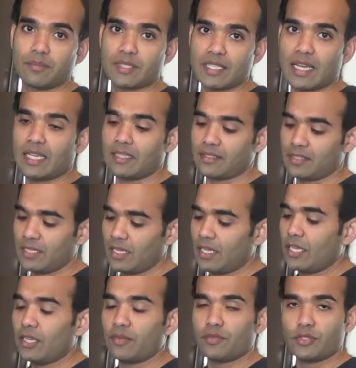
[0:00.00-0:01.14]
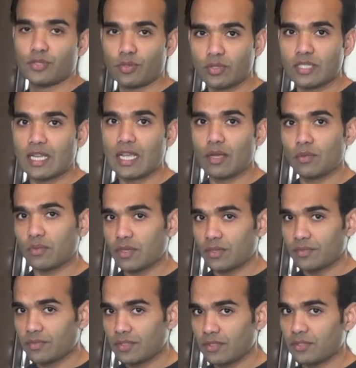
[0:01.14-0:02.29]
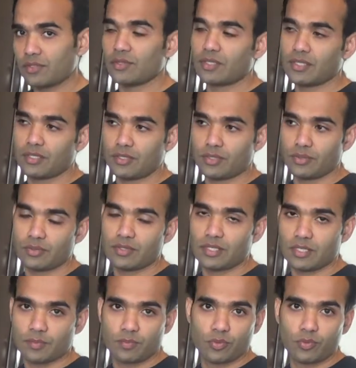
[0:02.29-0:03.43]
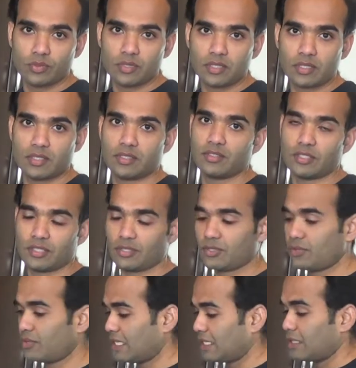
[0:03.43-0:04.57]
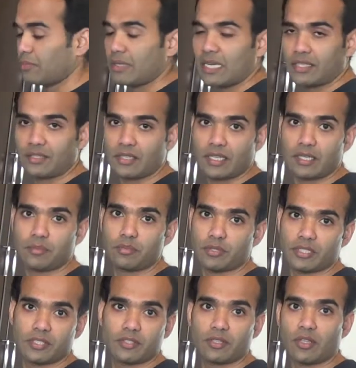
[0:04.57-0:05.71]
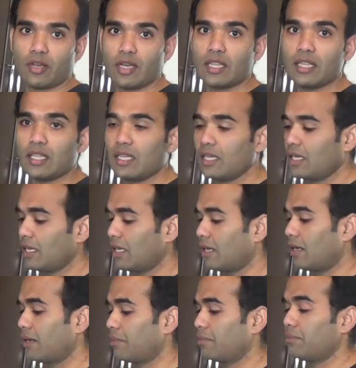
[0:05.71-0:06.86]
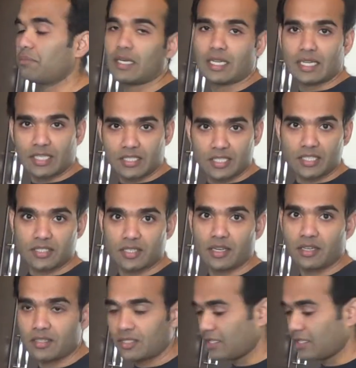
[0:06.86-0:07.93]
size. If you don't have one of these, you can use a spoon just to take the batter and put it into the oil. But let's just start